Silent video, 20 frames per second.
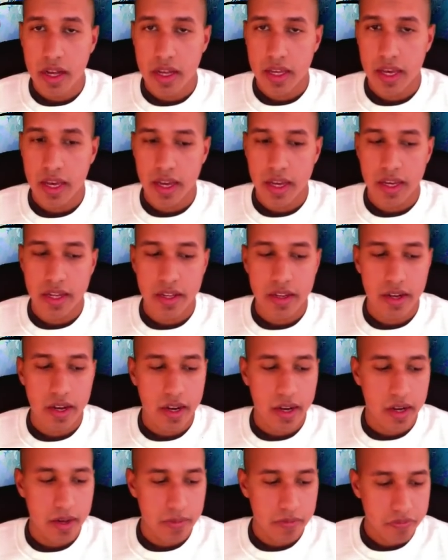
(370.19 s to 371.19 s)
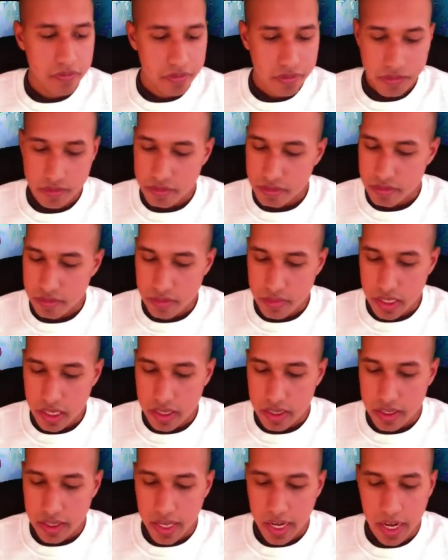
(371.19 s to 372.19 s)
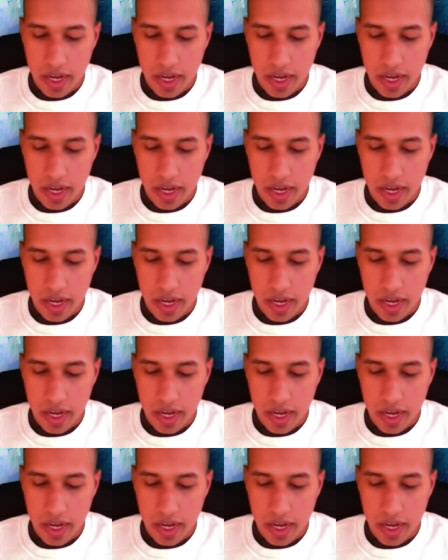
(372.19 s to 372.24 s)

And uh, yeah,